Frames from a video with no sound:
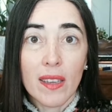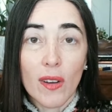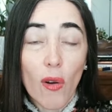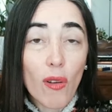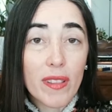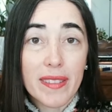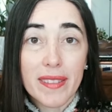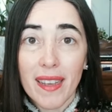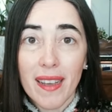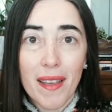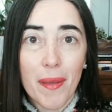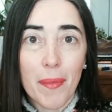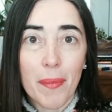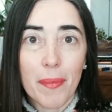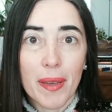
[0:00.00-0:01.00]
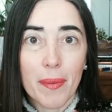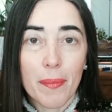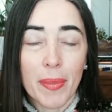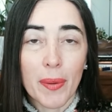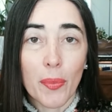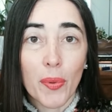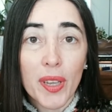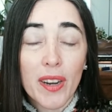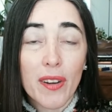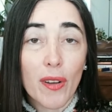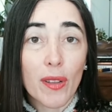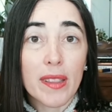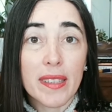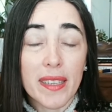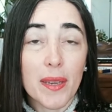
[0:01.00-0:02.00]
all the time, but we are
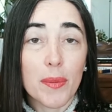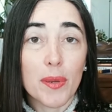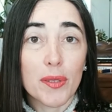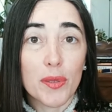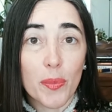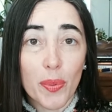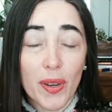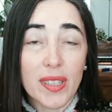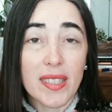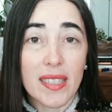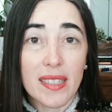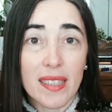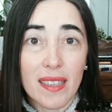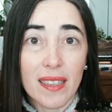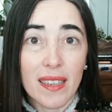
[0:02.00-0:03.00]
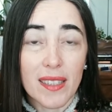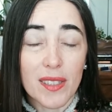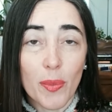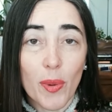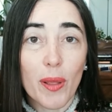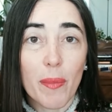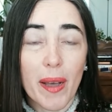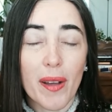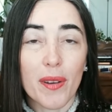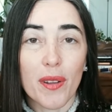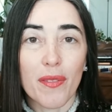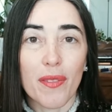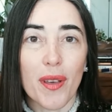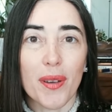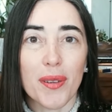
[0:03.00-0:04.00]
only able to process a small amount
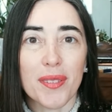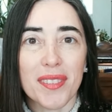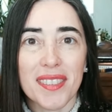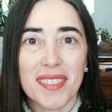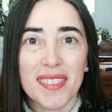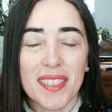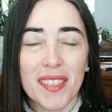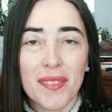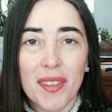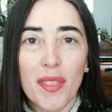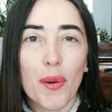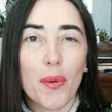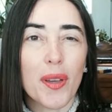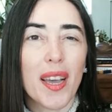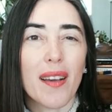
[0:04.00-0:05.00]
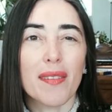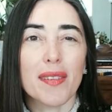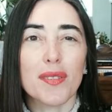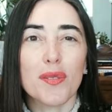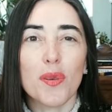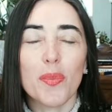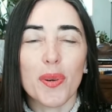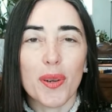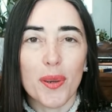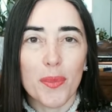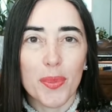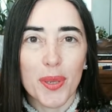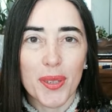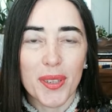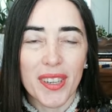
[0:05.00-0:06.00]
of those, even though we have a
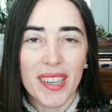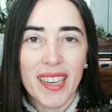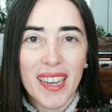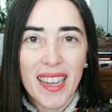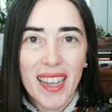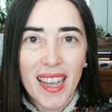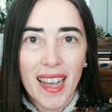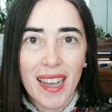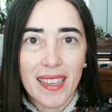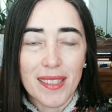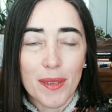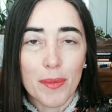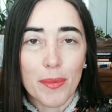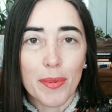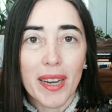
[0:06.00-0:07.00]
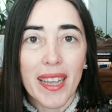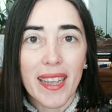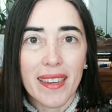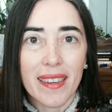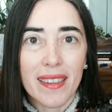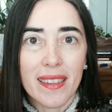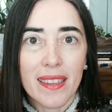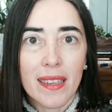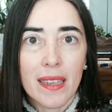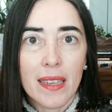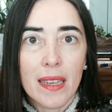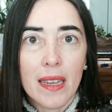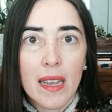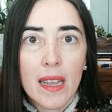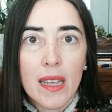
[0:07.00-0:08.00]
supercomputer as a brain.
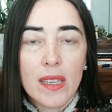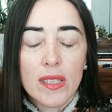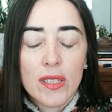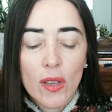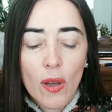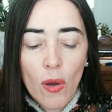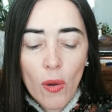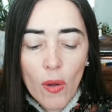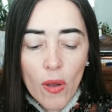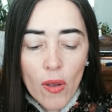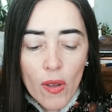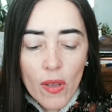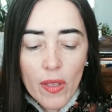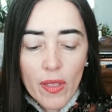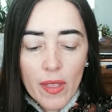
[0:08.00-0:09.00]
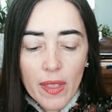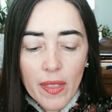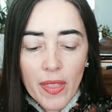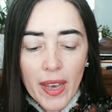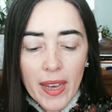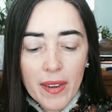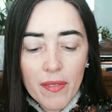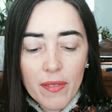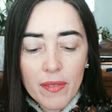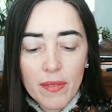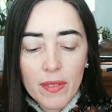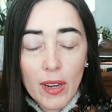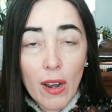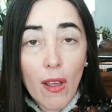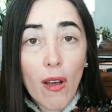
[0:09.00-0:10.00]
So that
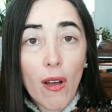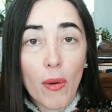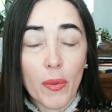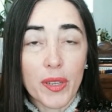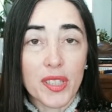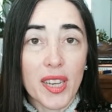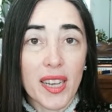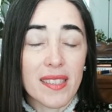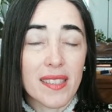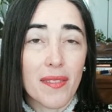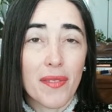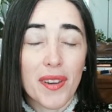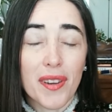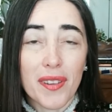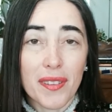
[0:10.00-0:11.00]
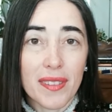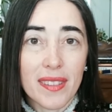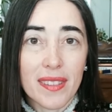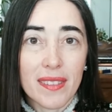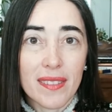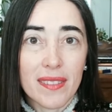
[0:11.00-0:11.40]
law, which has a very